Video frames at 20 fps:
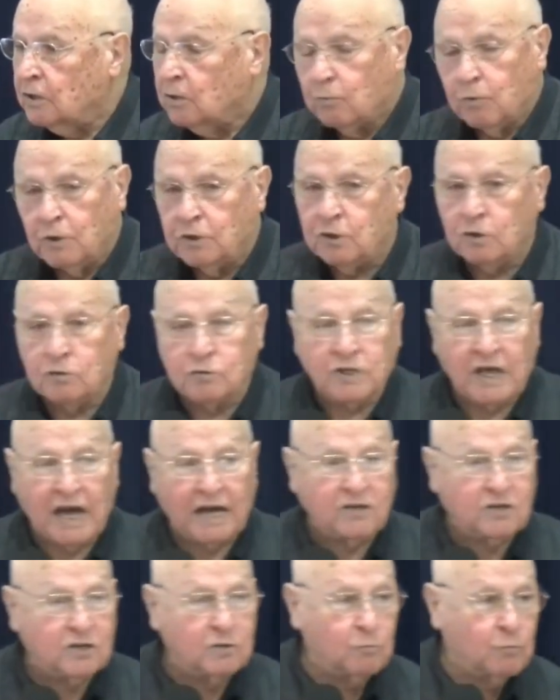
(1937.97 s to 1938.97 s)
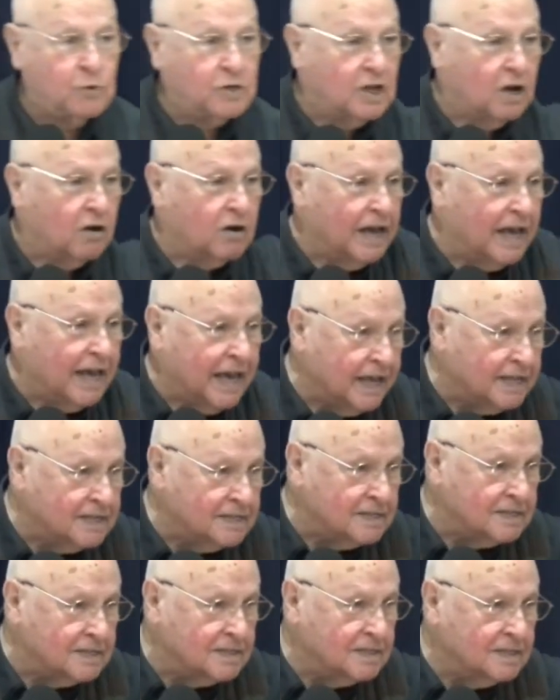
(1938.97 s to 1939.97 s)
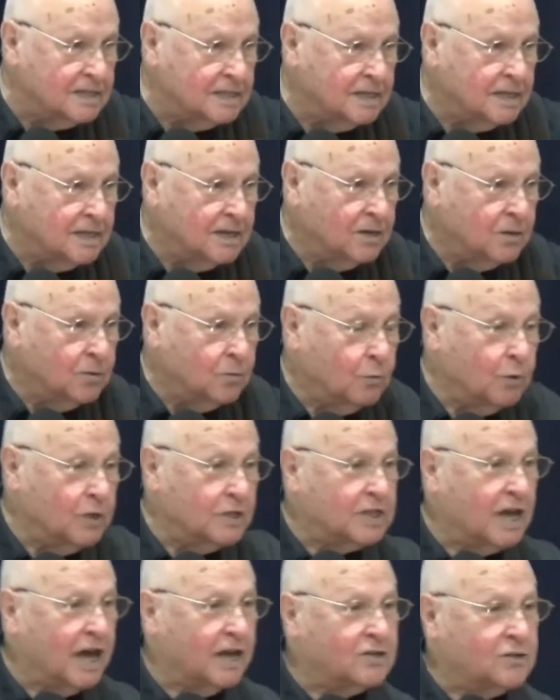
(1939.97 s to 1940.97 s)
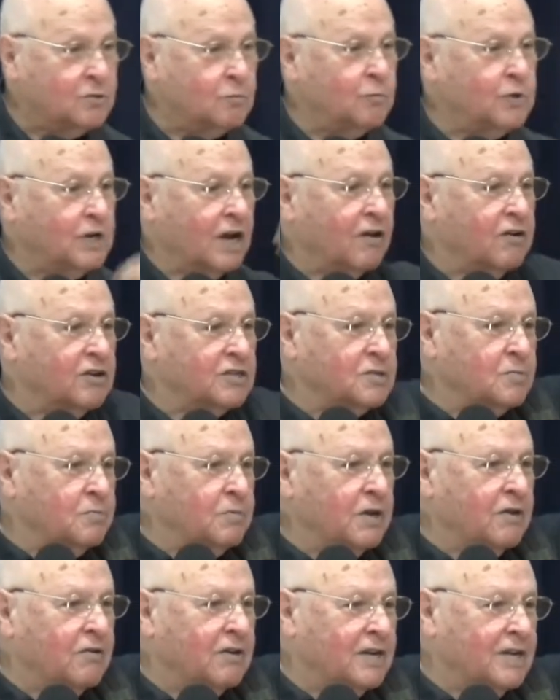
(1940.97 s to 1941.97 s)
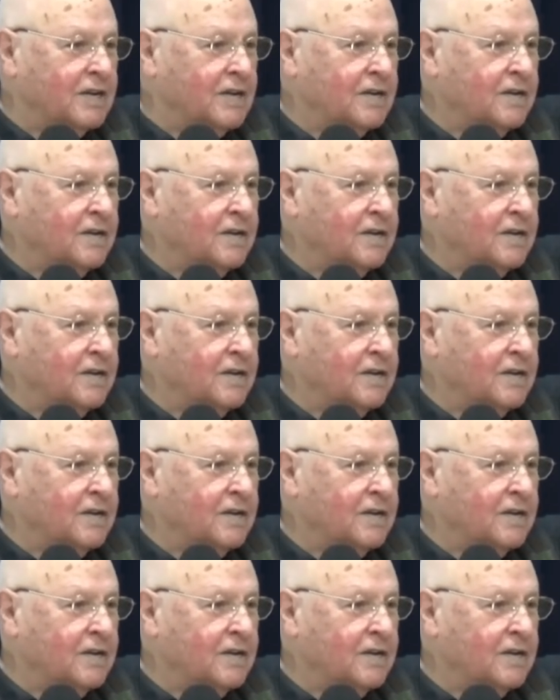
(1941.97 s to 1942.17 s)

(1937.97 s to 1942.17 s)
We don't touch Him with our hand. We touch Him with our spirit.